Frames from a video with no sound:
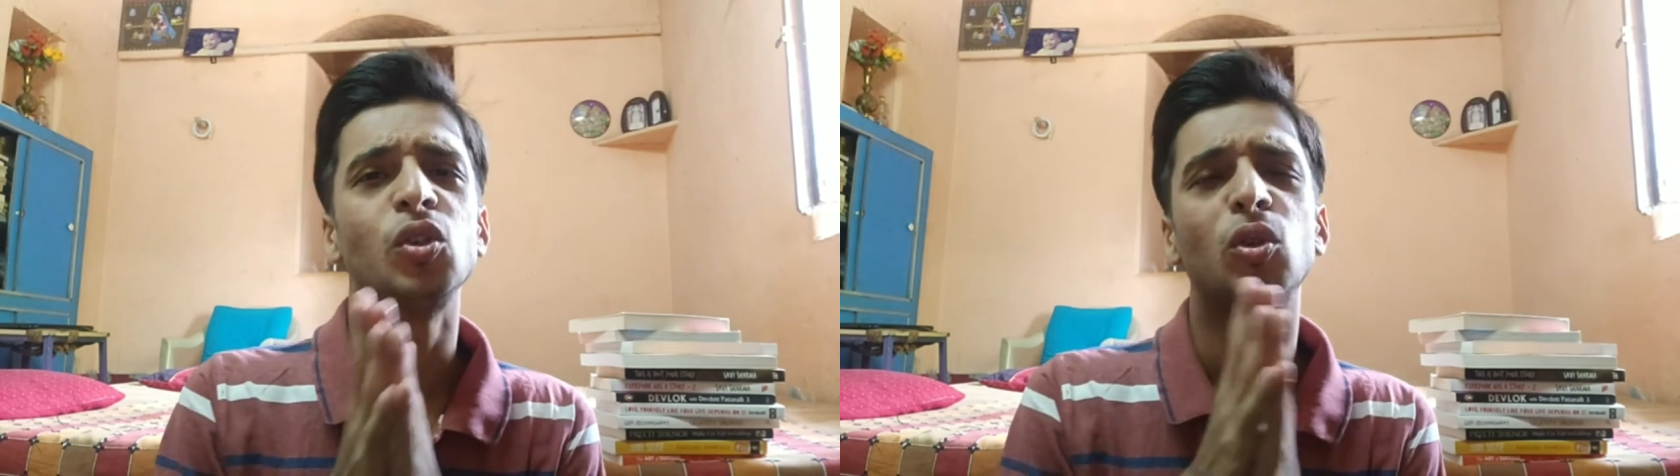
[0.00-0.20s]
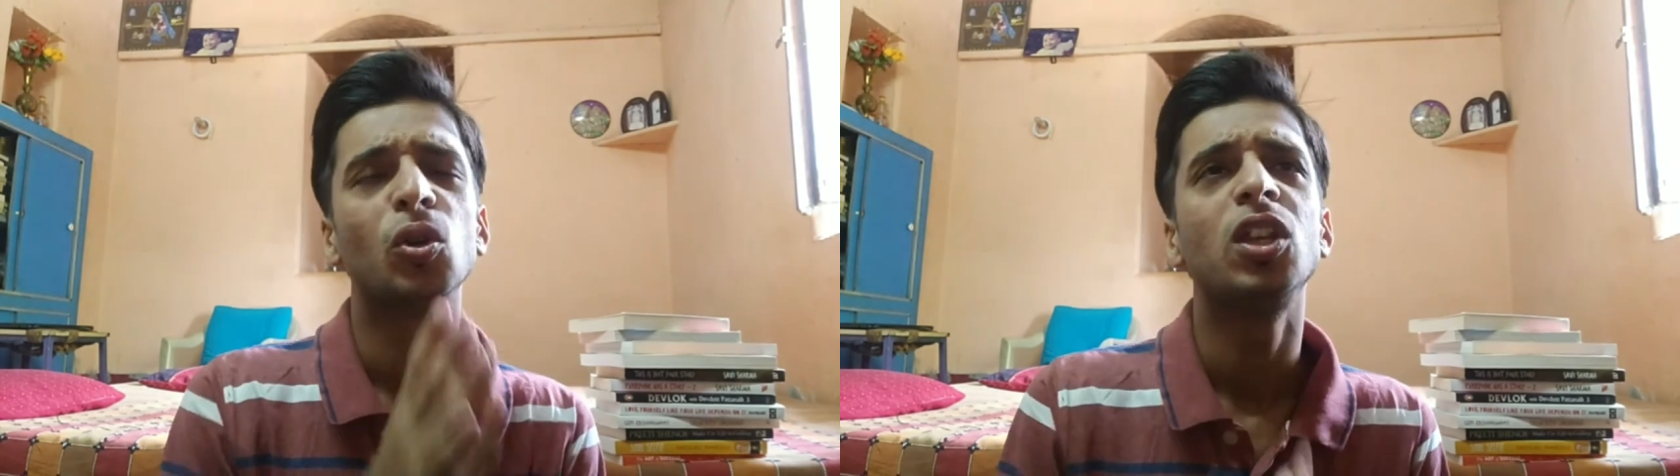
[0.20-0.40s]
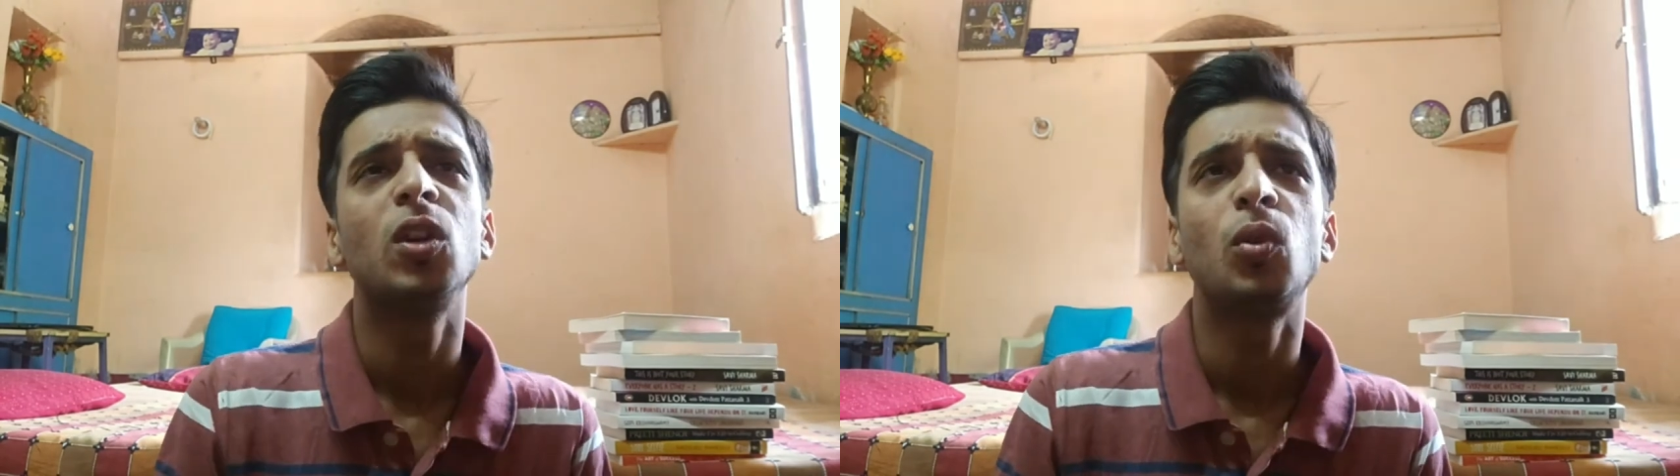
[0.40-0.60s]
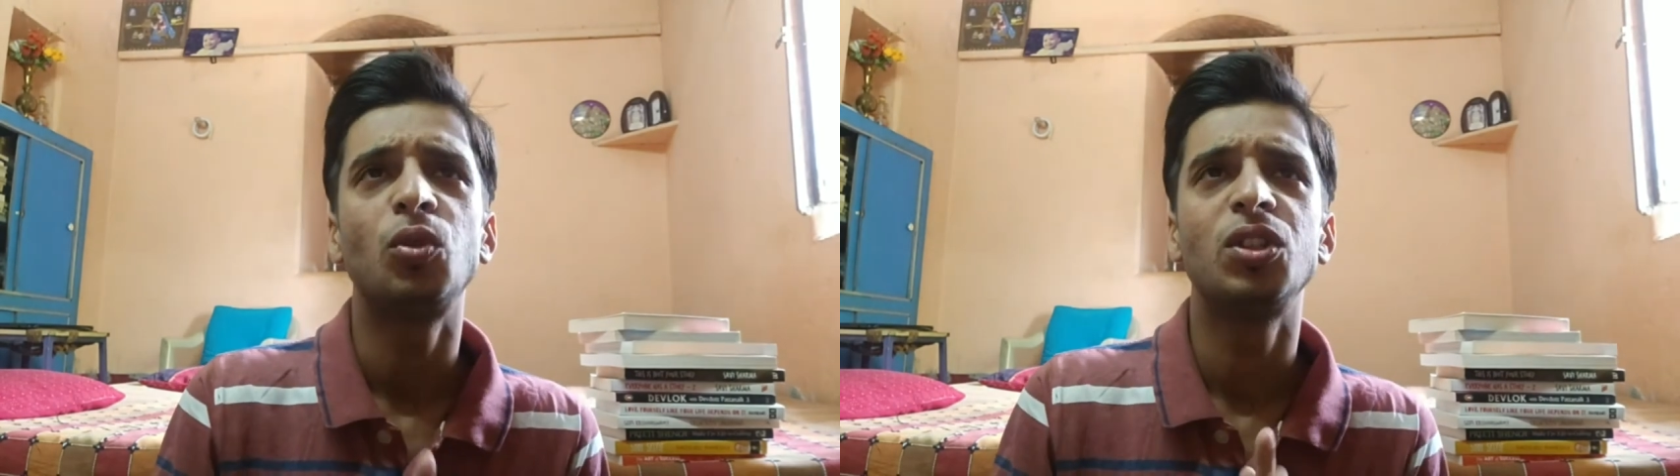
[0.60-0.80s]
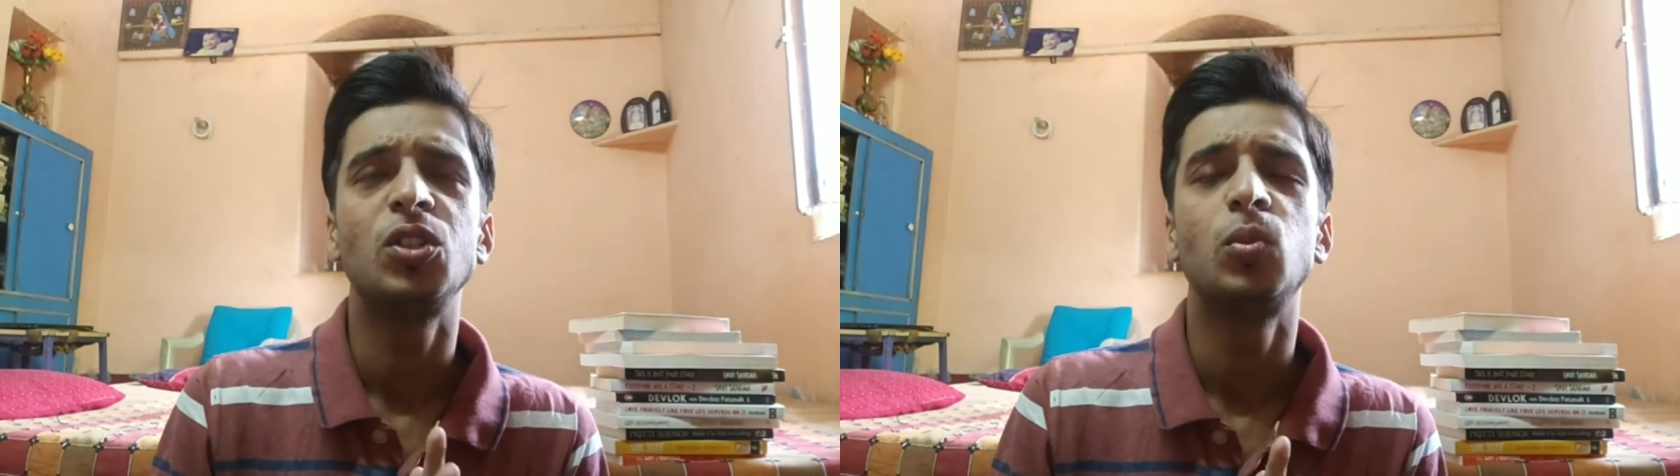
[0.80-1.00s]
So talking
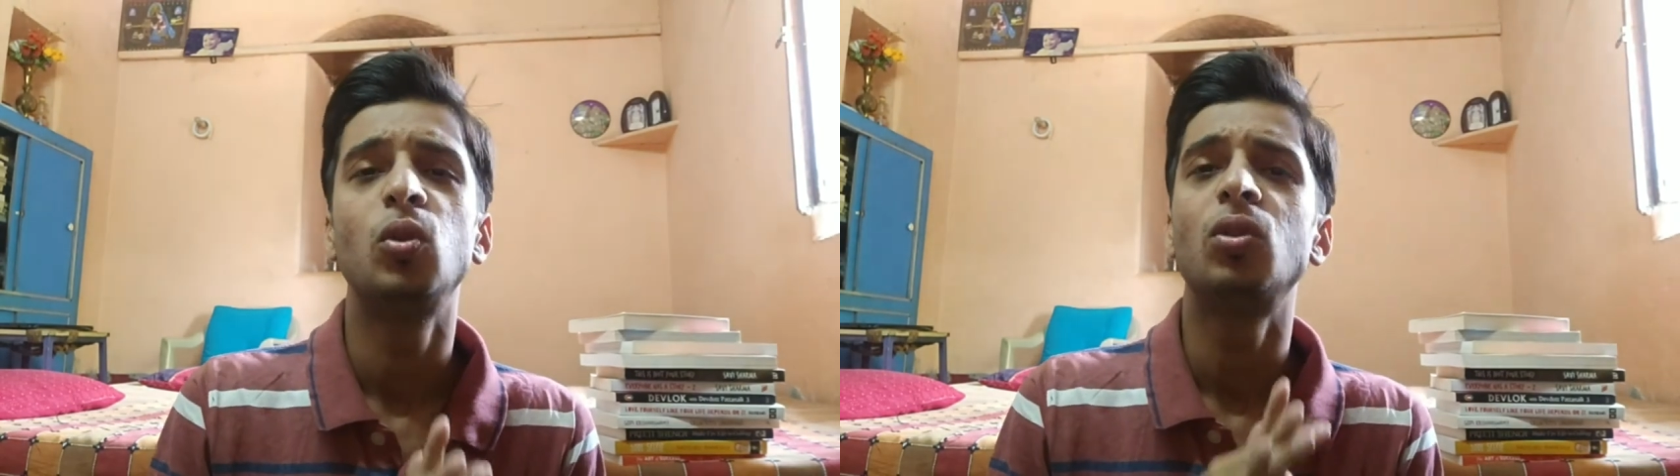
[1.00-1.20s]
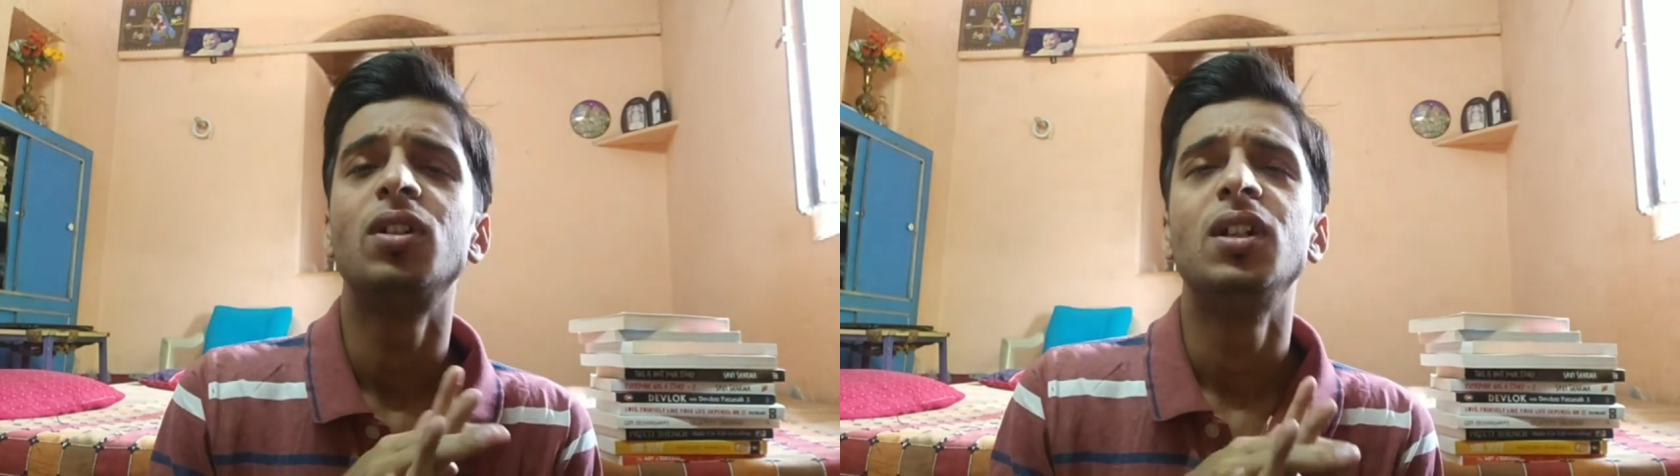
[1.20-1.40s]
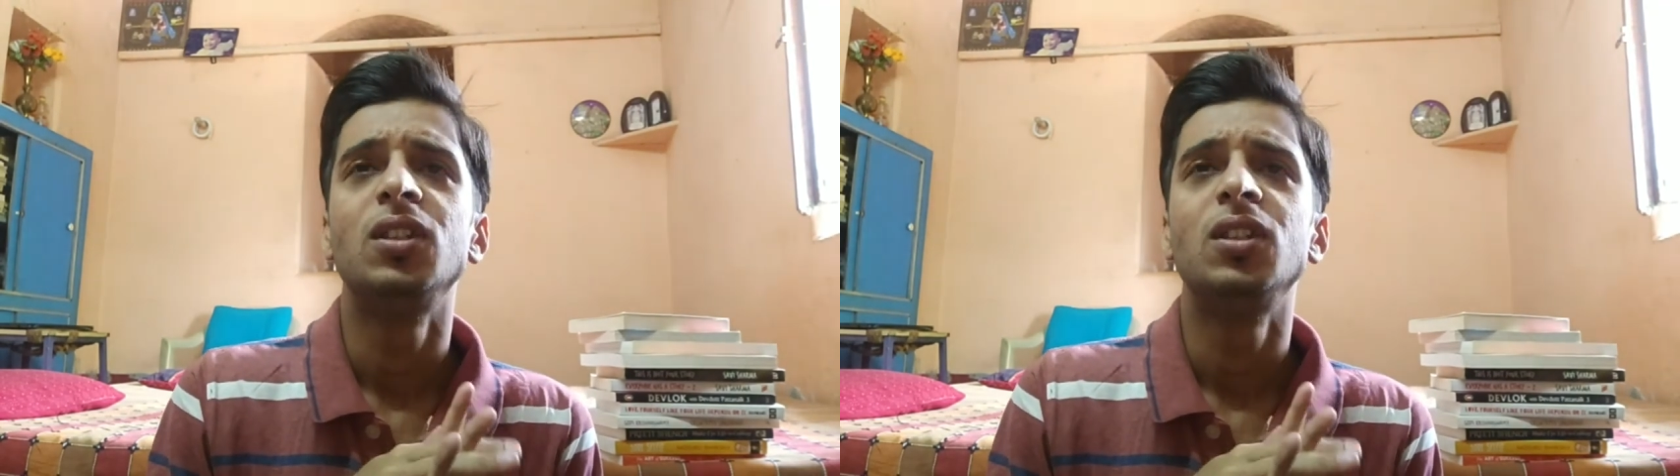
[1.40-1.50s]
about this book